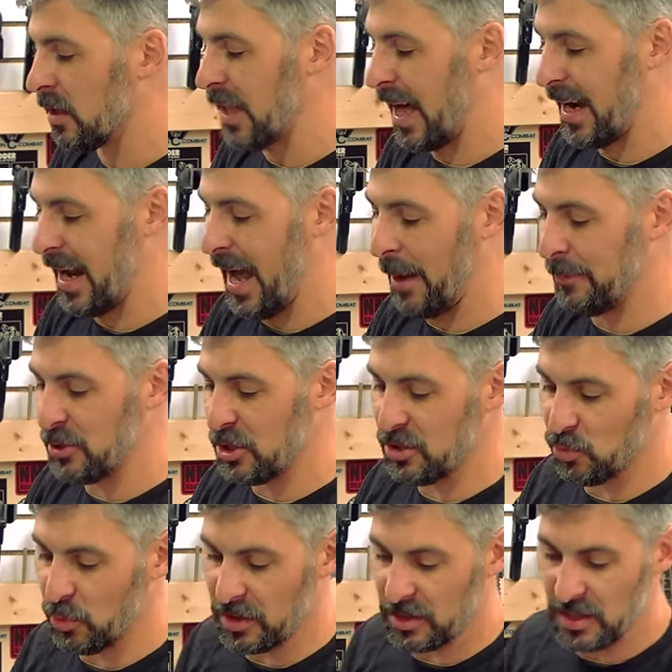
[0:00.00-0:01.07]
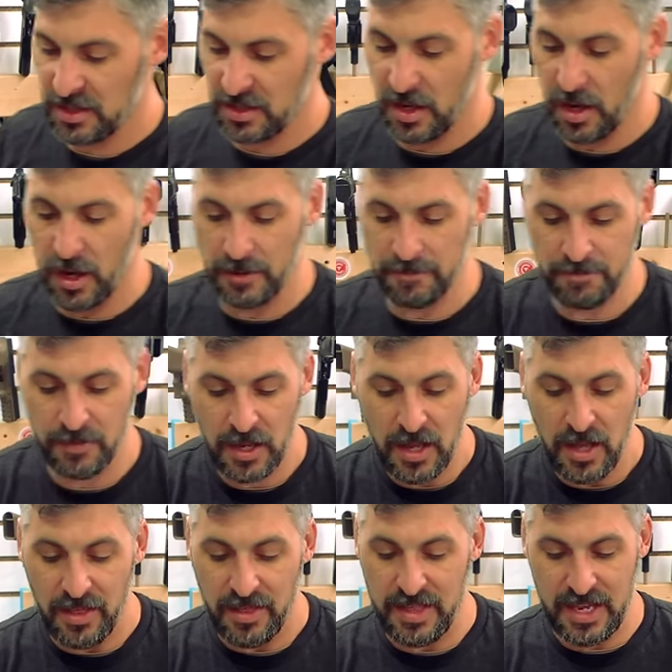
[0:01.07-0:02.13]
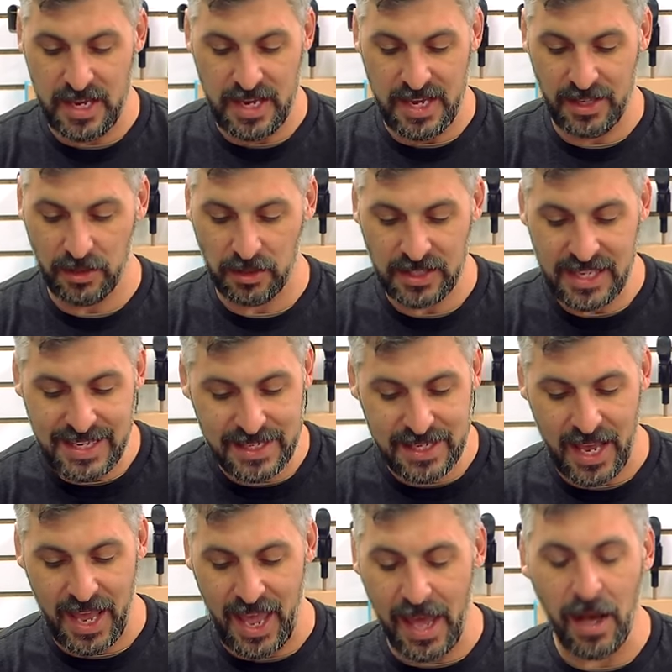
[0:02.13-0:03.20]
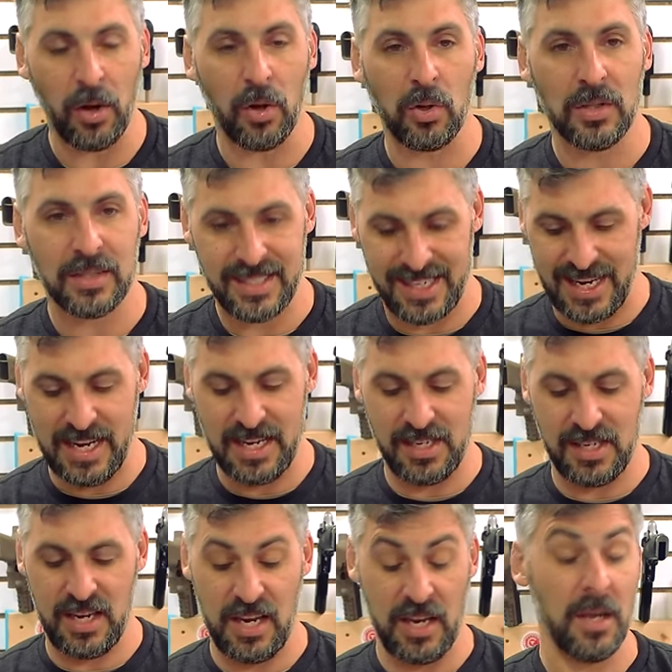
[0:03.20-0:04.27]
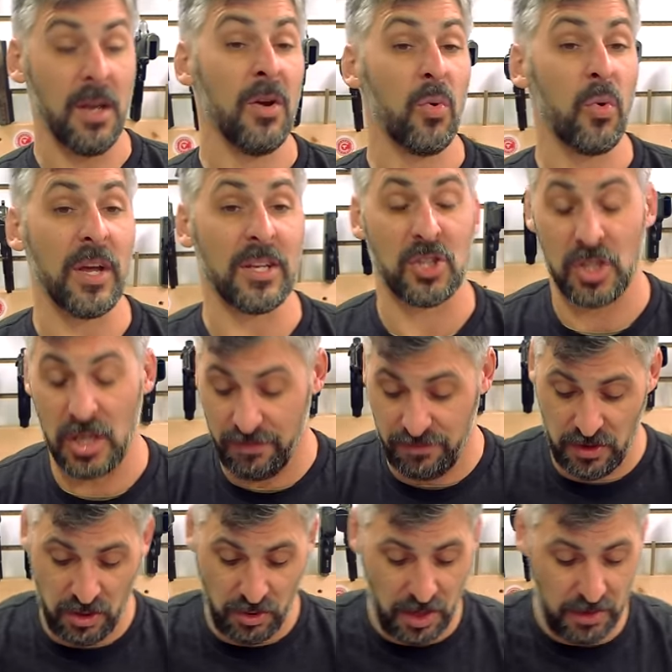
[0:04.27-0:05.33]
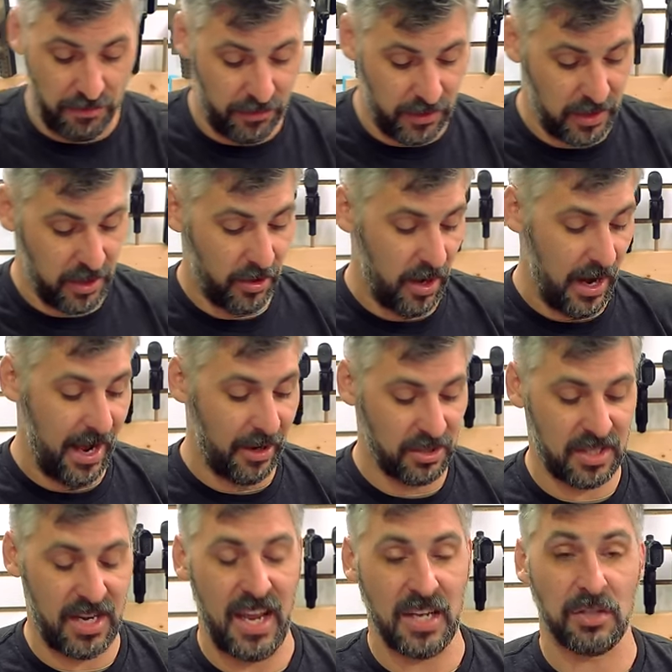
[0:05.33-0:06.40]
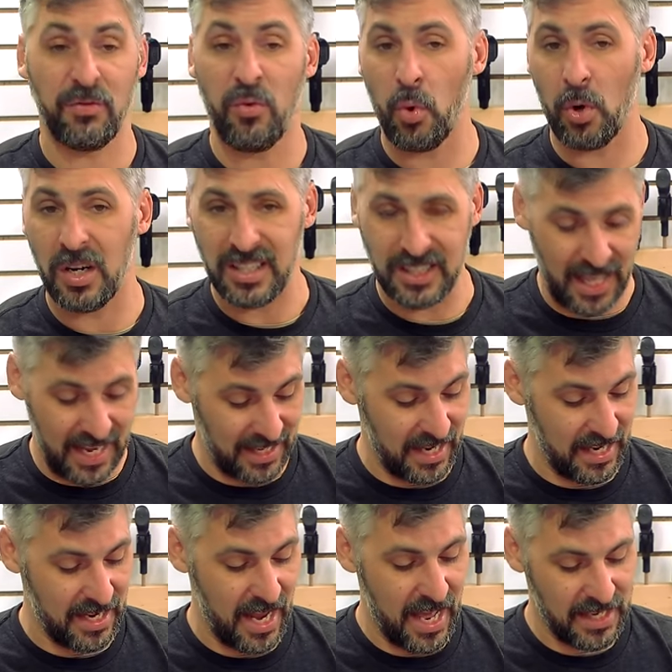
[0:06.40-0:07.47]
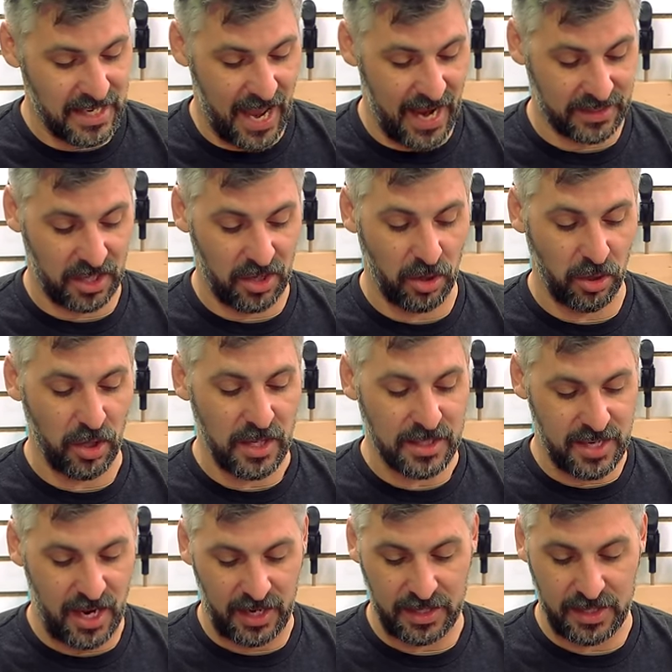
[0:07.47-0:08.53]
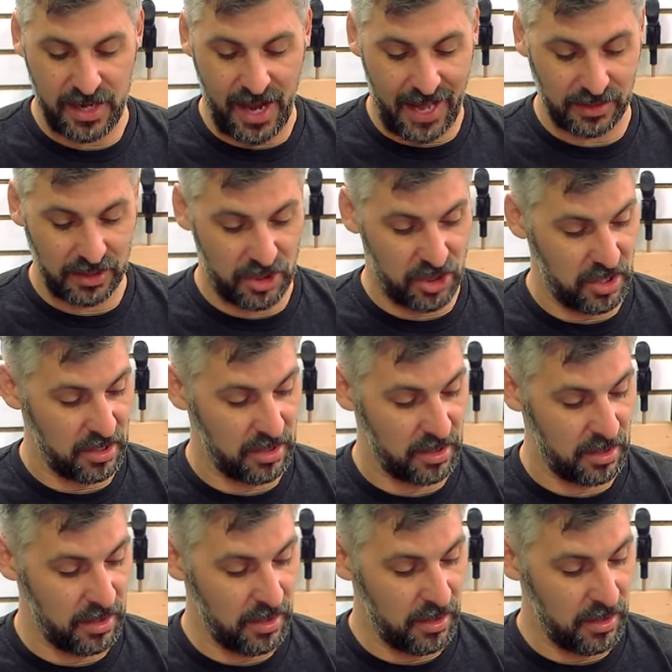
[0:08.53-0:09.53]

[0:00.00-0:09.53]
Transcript: A lot of options with this gun. The Elite LTT, which, if you didn't figure it out, stands for Langdon Tactical Technologies.